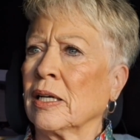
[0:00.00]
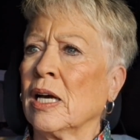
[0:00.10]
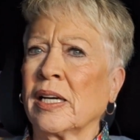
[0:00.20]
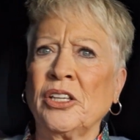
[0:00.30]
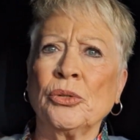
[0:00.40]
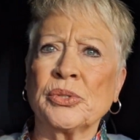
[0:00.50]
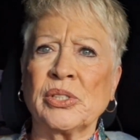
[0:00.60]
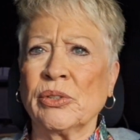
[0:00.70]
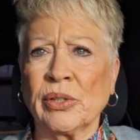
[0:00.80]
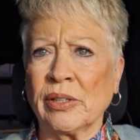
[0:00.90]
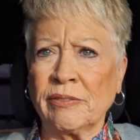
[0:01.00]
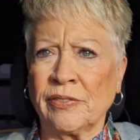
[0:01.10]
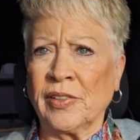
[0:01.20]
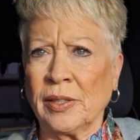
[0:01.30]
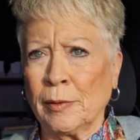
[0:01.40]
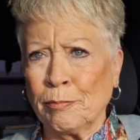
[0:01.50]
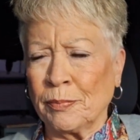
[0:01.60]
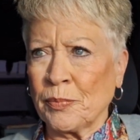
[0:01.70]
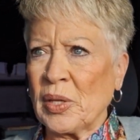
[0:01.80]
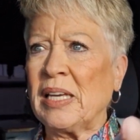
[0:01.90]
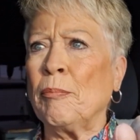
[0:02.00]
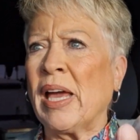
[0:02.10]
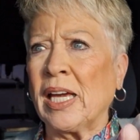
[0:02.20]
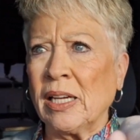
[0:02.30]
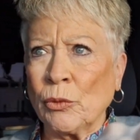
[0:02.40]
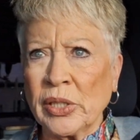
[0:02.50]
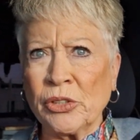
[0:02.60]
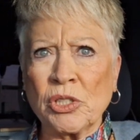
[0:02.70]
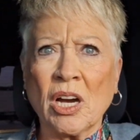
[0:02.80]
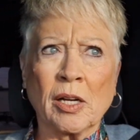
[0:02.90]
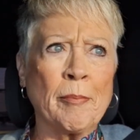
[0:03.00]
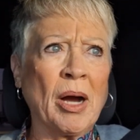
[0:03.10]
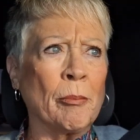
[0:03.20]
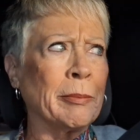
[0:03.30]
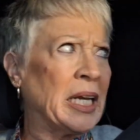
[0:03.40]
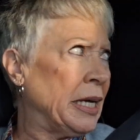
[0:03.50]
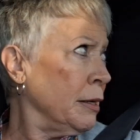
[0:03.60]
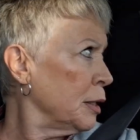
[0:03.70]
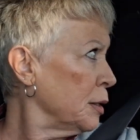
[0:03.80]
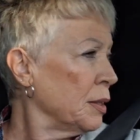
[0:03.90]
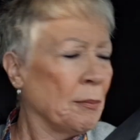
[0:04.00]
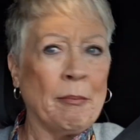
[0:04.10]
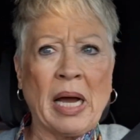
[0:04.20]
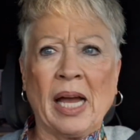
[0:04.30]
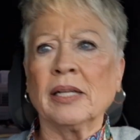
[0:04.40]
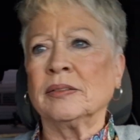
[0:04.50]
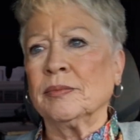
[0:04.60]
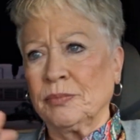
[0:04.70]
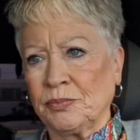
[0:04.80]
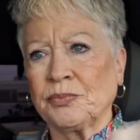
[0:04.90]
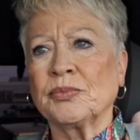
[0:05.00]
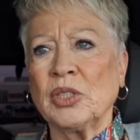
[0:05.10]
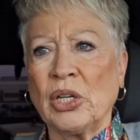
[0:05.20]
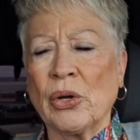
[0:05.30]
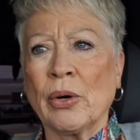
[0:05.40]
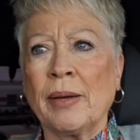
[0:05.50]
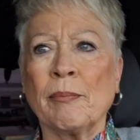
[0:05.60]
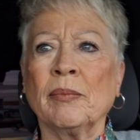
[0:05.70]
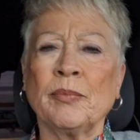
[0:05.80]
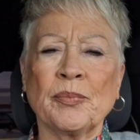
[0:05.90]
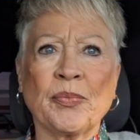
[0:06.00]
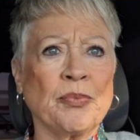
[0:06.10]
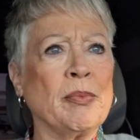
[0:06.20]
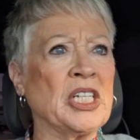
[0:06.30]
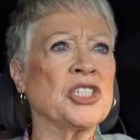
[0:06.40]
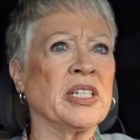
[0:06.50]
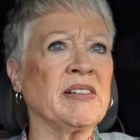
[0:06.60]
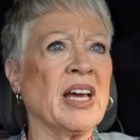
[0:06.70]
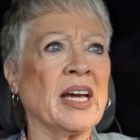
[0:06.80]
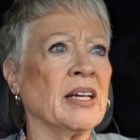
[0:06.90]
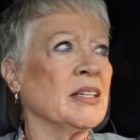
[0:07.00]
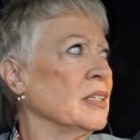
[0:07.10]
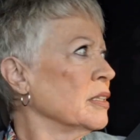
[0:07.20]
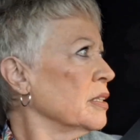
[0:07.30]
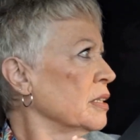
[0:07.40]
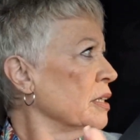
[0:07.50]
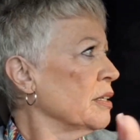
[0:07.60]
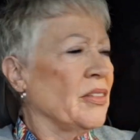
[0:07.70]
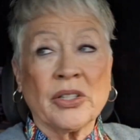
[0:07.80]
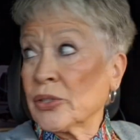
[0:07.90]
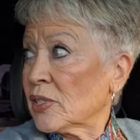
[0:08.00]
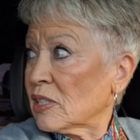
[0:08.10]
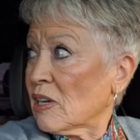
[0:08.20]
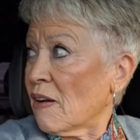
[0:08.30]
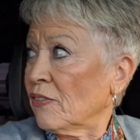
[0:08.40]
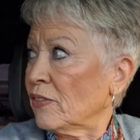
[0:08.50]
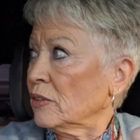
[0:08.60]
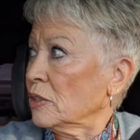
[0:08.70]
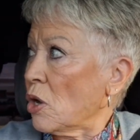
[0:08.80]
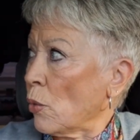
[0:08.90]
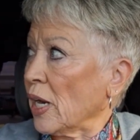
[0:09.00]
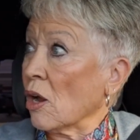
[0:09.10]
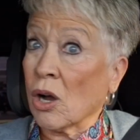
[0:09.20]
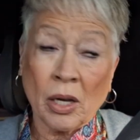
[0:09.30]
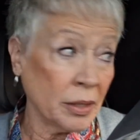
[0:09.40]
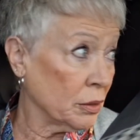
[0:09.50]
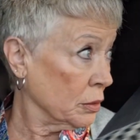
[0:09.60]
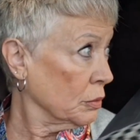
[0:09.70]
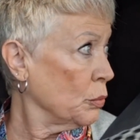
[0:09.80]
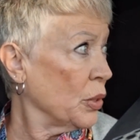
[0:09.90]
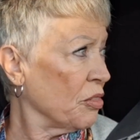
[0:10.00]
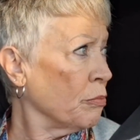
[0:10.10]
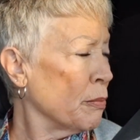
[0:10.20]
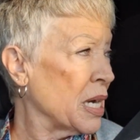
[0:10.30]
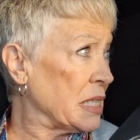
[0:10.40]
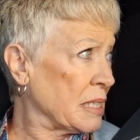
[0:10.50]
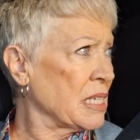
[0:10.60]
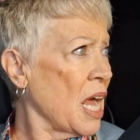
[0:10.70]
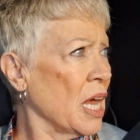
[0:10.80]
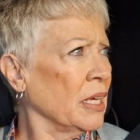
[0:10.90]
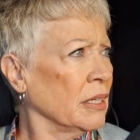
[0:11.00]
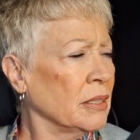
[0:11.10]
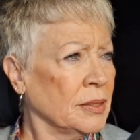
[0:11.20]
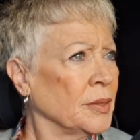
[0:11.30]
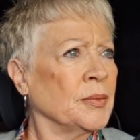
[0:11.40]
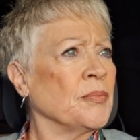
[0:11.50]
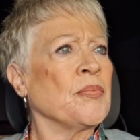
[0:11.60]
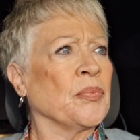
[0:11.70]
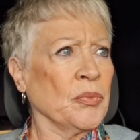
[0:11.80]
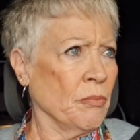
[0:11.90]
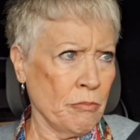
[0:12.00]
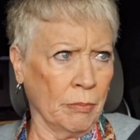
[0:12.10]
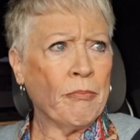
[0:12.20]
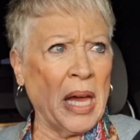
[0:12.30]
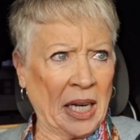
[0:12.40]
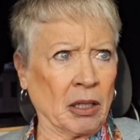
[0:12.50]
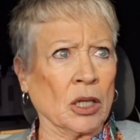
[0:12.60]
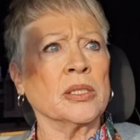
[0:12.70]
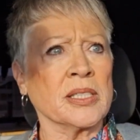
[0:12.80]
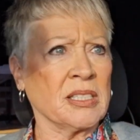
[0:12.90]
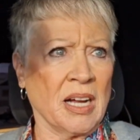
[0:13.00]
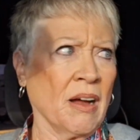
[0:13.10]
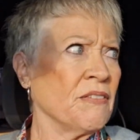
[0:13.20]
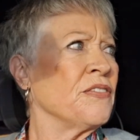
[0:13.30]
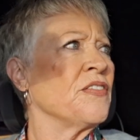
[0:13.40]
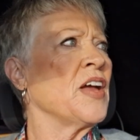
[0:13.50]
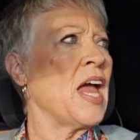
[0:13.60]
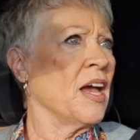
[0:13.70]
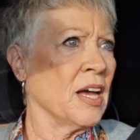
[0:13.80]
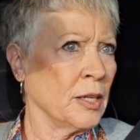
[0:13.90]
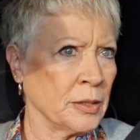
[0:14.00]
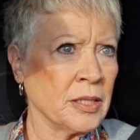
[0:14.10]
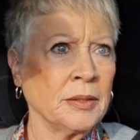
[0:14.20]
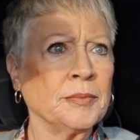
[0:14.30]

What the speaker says: accuse you of e-begging when you talk about money. But, you know, I mentioned that there's stuff going on with my son, medical stuff, and